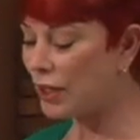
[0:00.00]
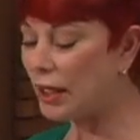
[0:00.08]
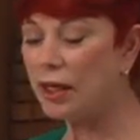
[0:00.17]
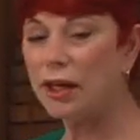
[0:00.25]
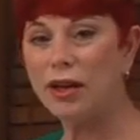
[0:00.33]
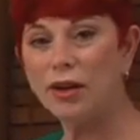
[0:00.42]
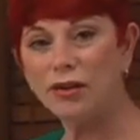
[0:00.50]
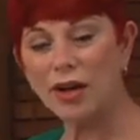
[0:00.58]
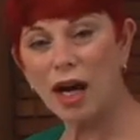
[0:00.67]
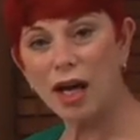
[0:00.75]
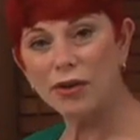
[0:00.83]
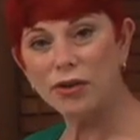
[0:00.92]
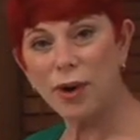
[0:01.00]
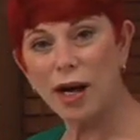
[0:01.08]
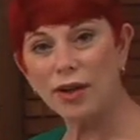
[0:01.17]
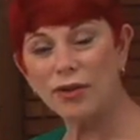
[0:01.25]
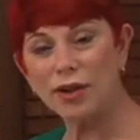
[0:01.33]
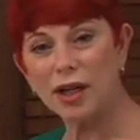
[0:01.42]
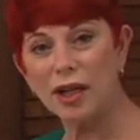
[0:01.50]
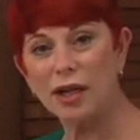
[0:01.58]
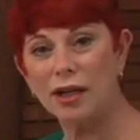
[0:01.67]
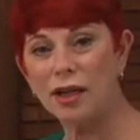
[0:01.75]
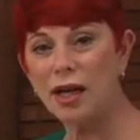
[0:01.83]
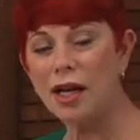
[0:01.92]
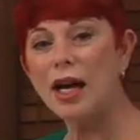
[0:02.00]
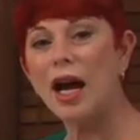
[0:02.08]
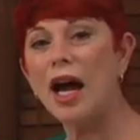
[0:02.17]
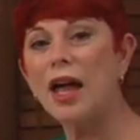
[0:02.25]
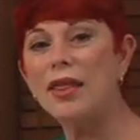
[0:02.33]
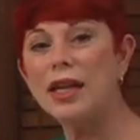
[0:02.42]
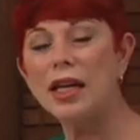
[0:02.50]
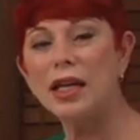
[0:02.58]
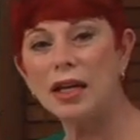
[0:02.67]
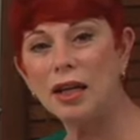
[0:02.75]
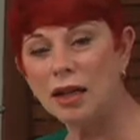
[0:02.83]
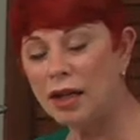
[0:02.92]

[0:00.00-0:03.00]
it is on dry skin and the